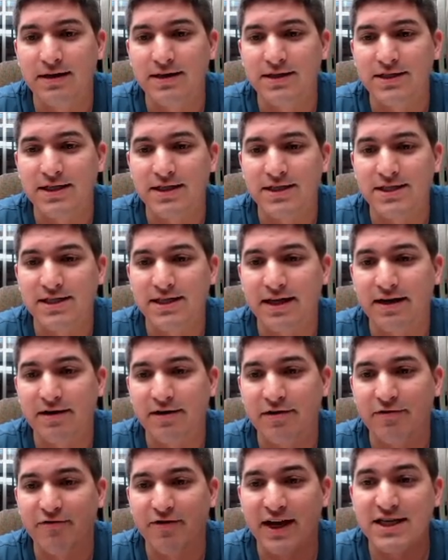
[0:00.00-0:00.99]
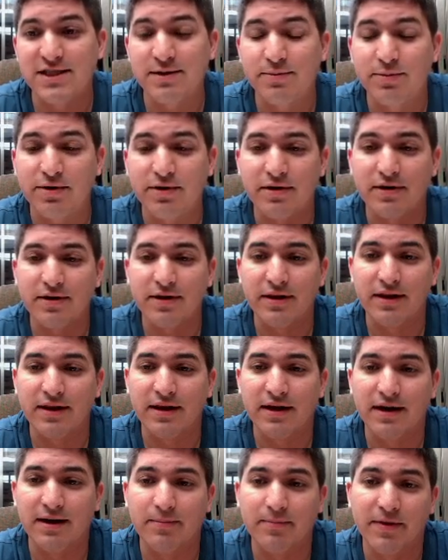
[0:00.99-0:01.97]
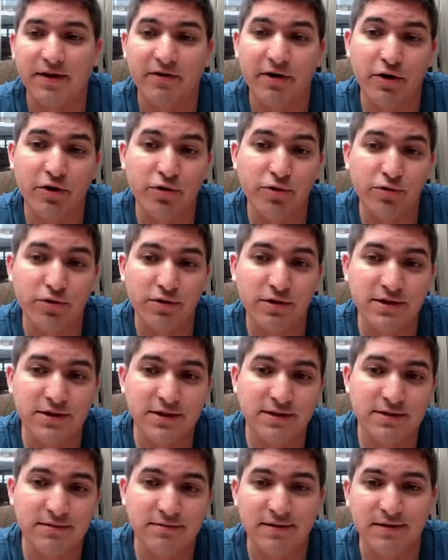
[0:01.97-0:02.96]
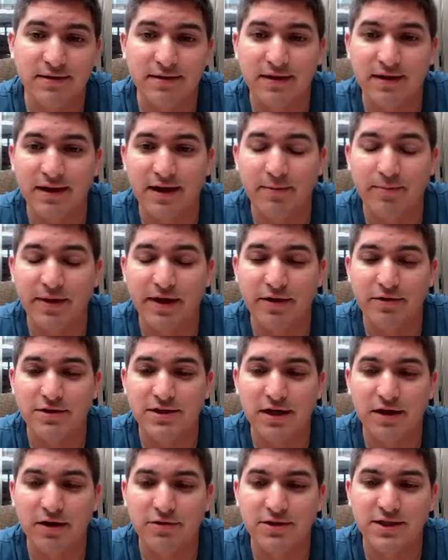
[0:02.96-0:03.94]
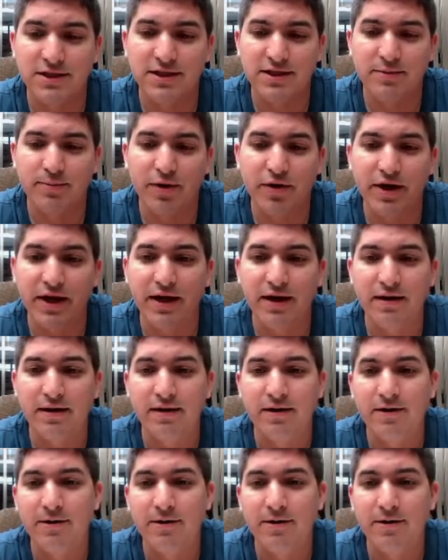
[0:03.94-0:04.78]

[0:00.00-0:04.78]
Since they're flexible, they're uncooled, they can be used closer to the body